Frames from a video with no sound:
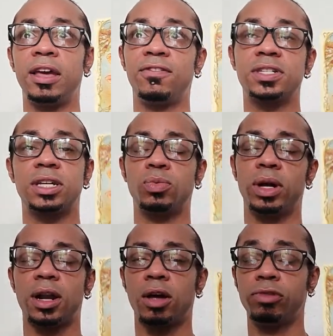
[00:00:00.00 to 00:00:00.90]
ifs and
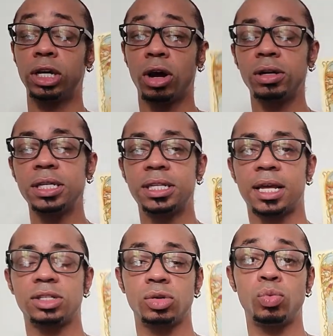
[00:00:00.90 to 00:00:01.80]
whatnot regardless
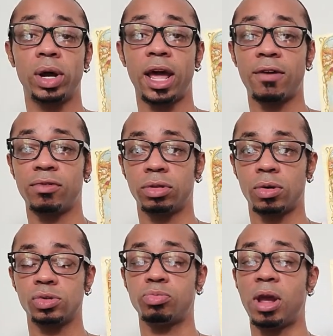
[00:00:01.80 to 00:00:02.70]
as to whatever
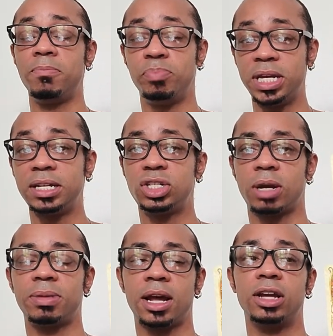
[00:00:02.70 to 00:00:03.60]
those may be
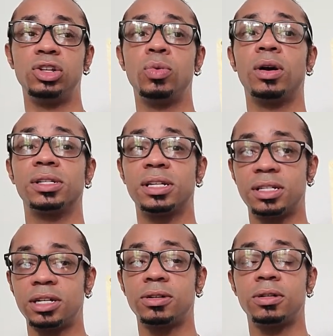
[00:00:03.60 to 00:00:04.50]
gemini you are
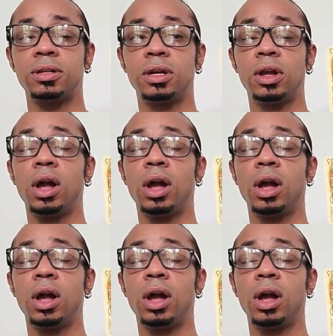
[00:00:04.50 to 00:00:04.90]
still